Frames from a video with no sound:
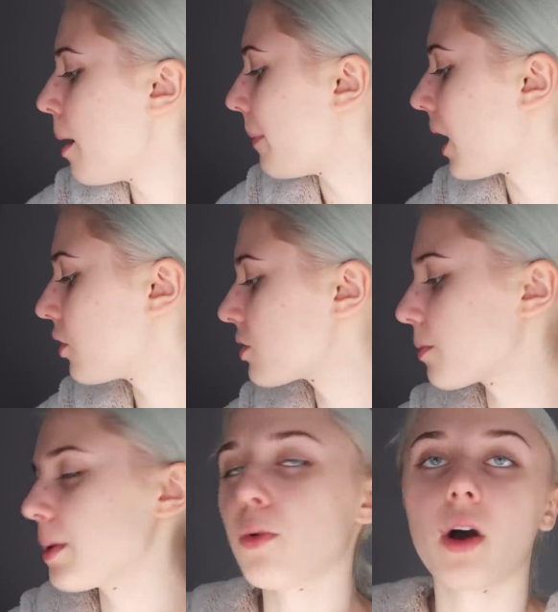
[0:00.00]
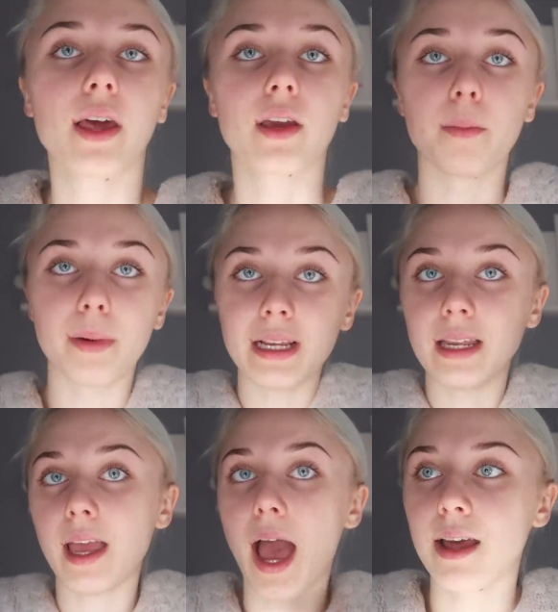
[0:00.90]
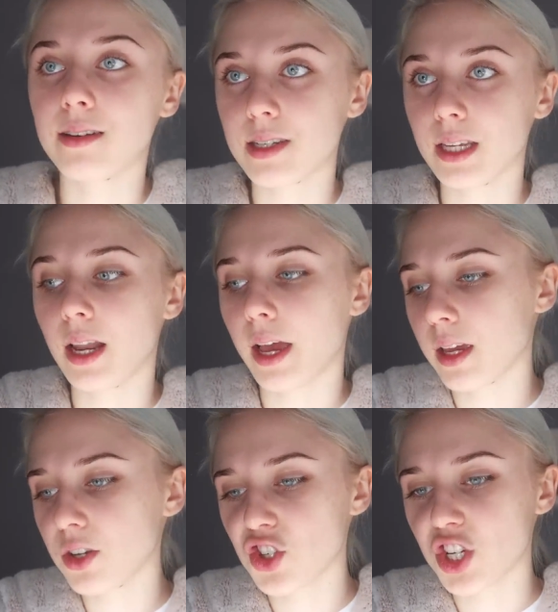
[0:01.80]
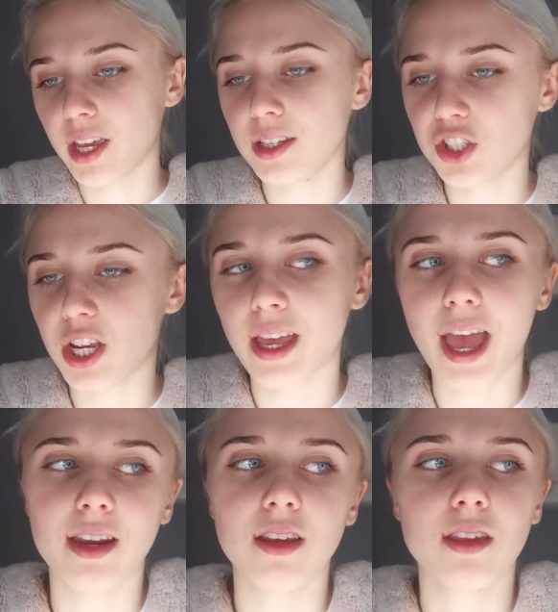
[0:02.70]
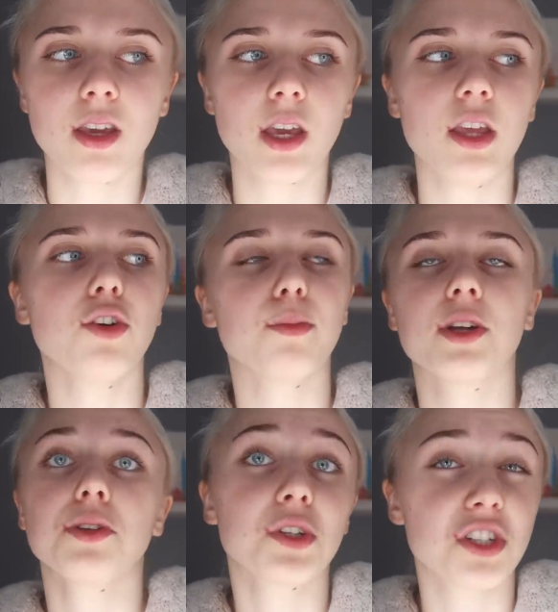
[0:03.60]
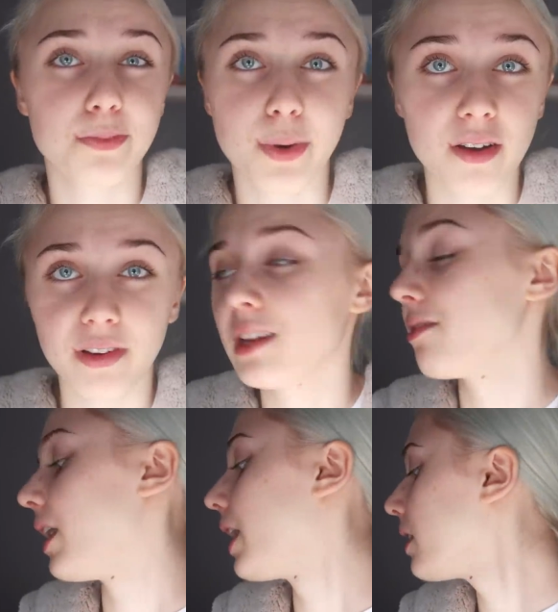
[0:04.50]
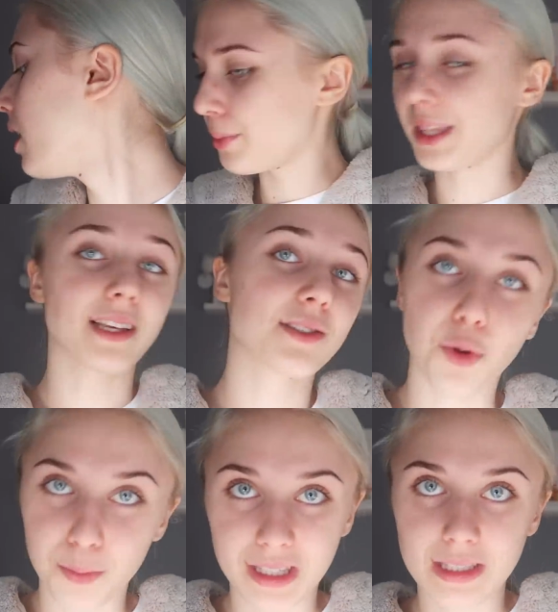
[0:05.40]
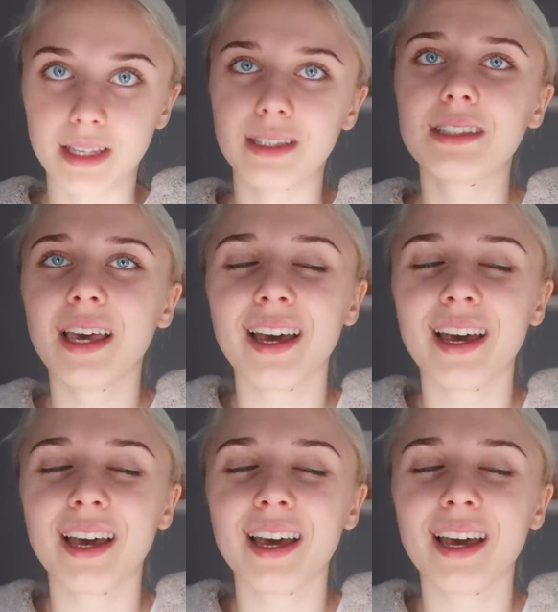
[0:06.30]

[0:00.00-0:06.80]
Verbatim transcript: but i know some people are like completely anti like changing anything in your body which is perfectly fine but that's not me sis